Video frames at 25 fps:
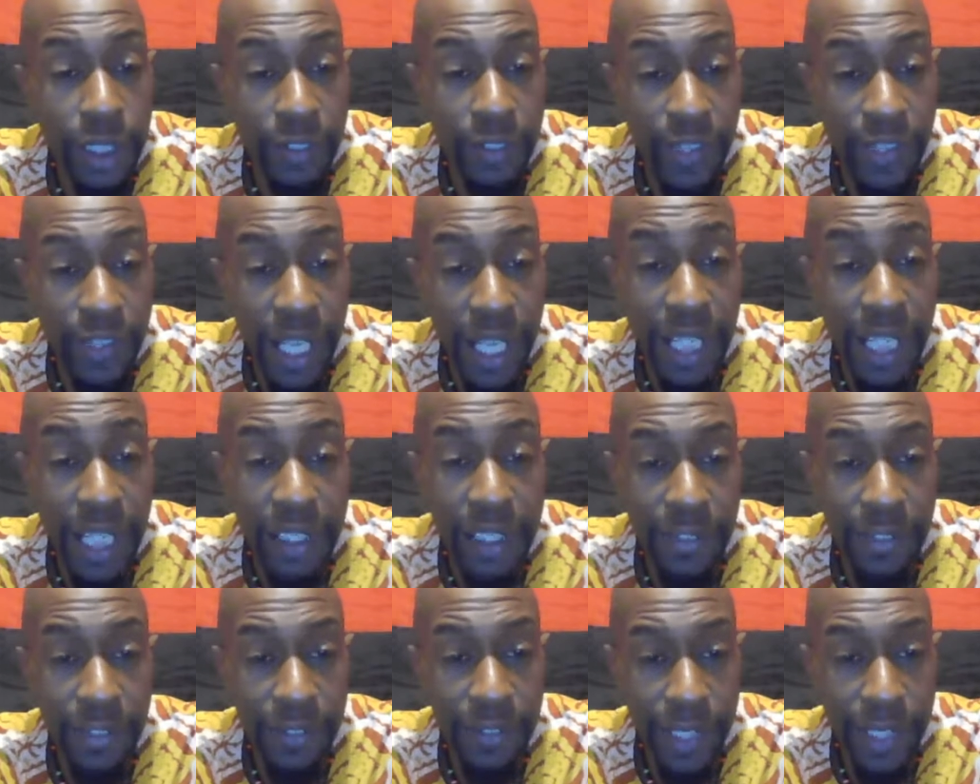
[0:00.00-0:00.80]

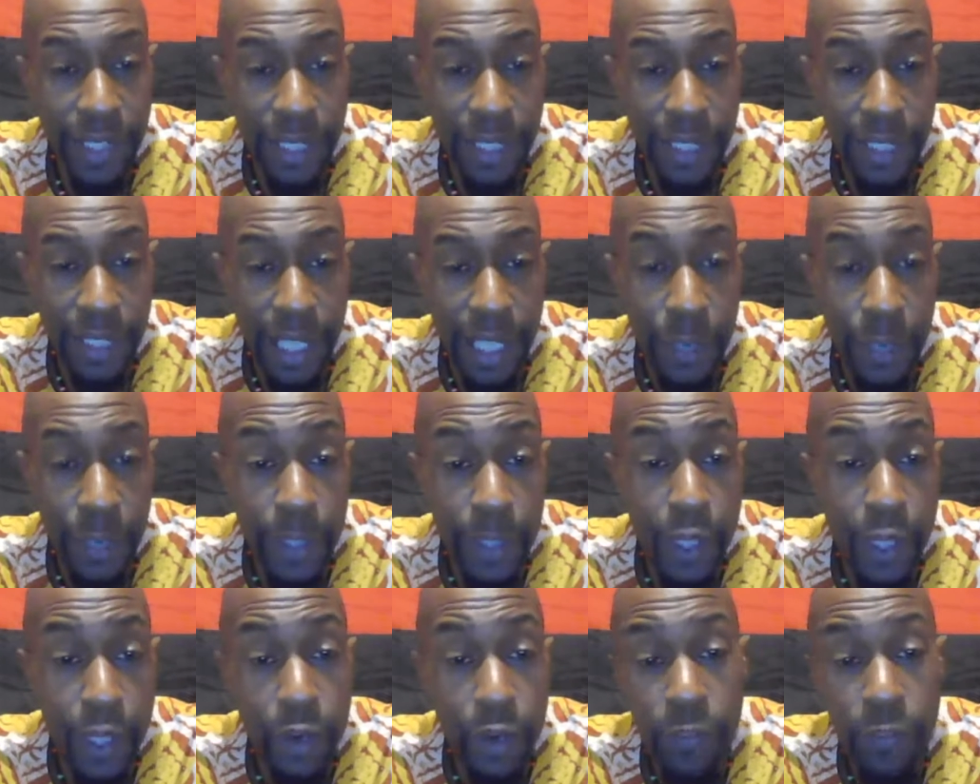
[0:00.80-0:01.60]
philosophy that we
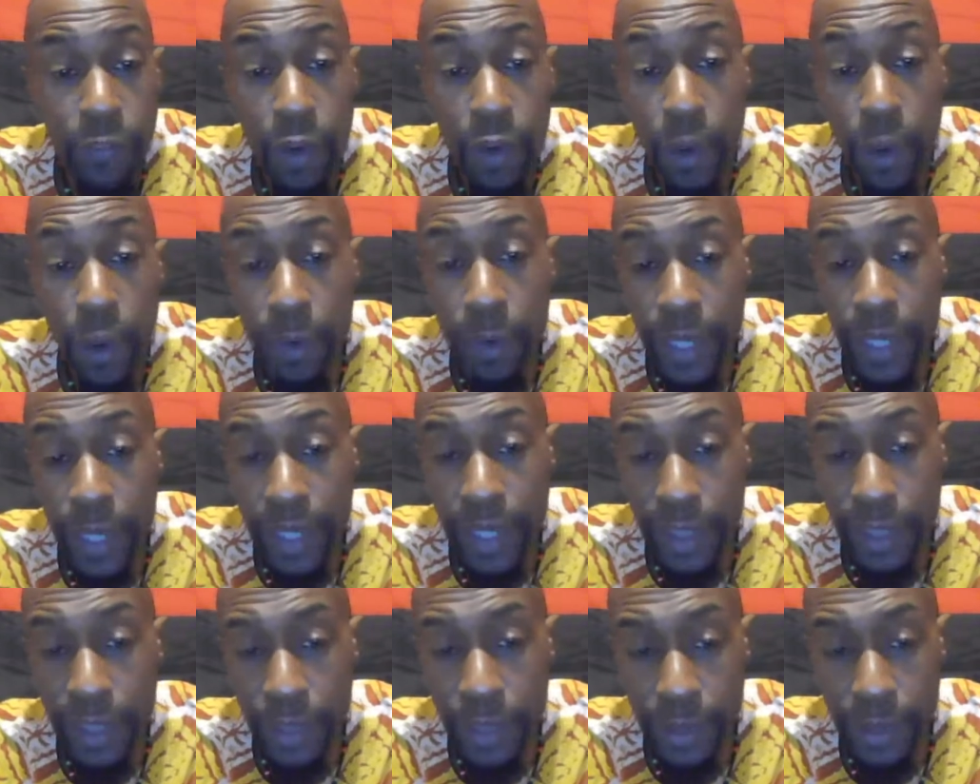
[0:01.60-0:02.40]
go forward with,
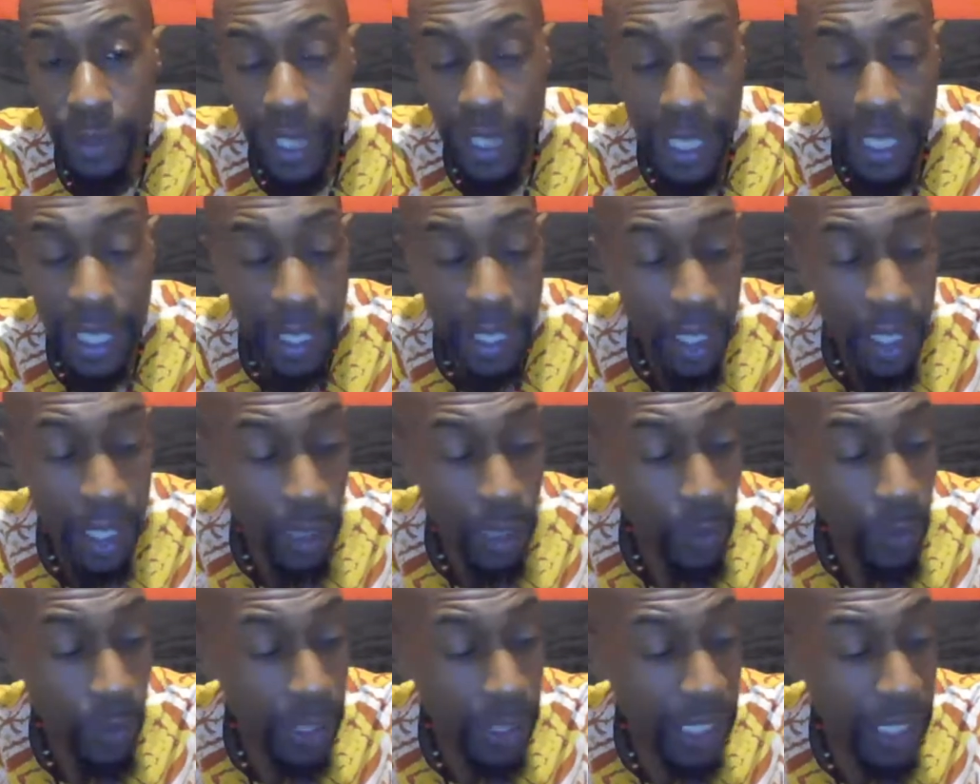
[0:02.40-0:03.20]
so that
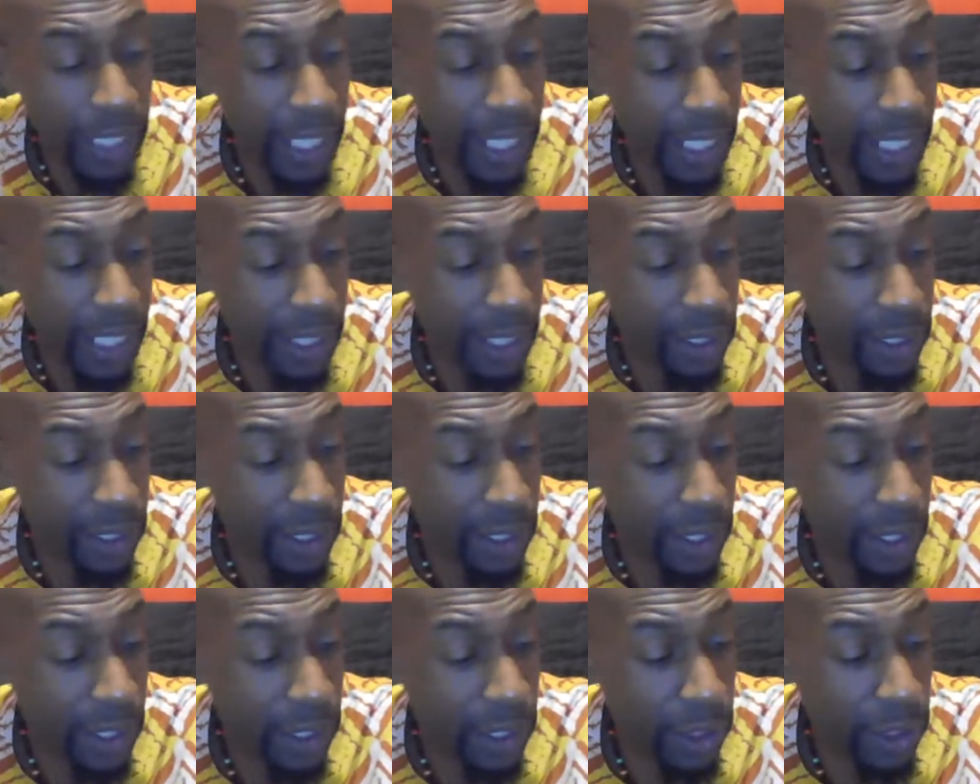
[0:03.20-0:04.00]
we can
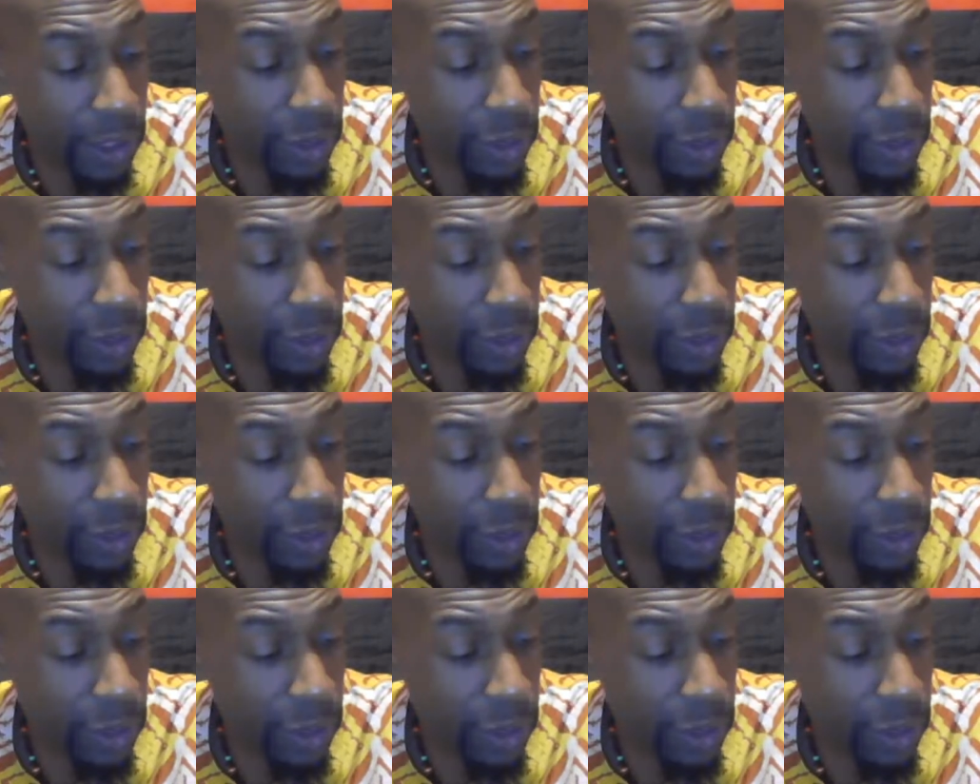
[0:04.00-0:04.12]
look